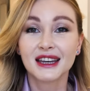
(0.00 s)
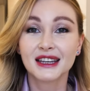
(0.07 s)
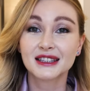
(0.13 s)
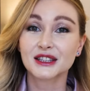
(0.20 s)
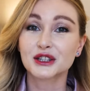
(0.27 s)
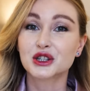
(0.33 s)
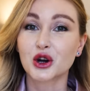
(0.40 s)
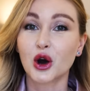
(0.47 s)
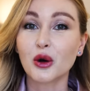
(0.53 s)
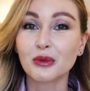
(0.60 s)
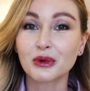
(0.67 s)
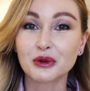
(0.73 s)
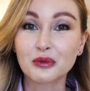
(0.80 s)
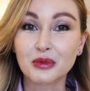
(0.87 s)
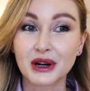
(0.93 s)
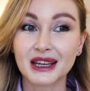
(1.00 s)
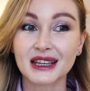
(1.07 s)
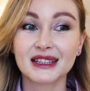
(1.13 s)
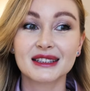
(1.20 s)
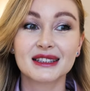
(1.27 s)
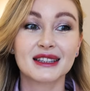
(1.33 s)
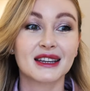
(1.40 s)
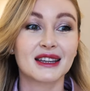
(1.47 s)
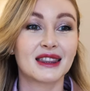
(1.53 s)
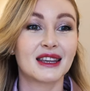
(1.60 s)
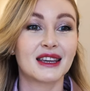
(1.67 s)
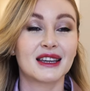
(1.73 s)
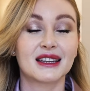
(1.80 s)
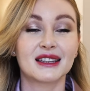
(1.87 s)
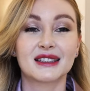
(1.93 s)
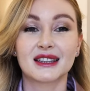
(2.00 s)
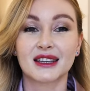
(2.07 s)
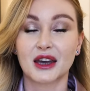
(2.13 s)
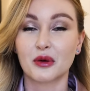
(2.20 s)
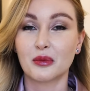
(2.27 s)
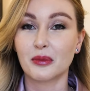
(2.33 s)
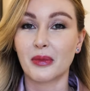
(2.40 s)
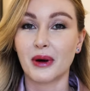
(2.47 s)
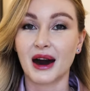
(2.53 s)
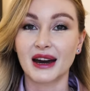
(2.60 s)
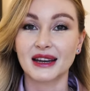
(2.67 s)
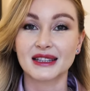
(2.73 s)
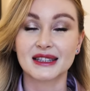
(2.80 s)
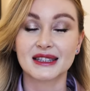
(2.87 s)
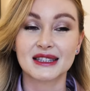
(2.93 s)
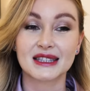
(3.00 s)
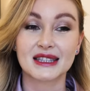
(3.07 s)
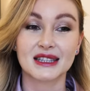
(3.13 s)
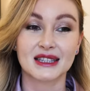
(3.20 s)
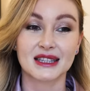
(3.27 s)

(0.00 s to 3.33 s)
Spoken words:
It's a German brand that combines